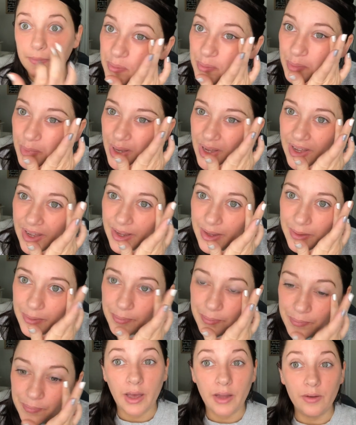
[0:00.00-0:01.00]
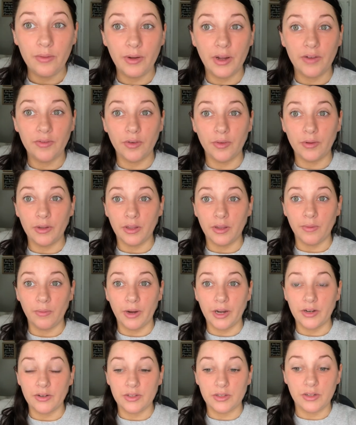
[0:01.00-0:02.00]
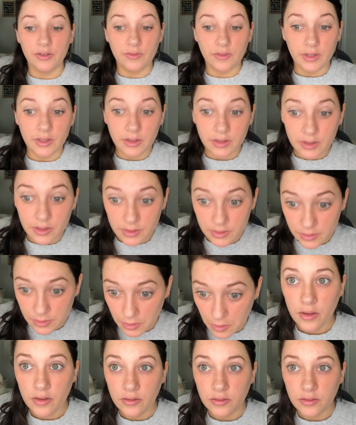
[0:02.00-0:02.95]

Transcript: But I don't ever really wear stuff like this.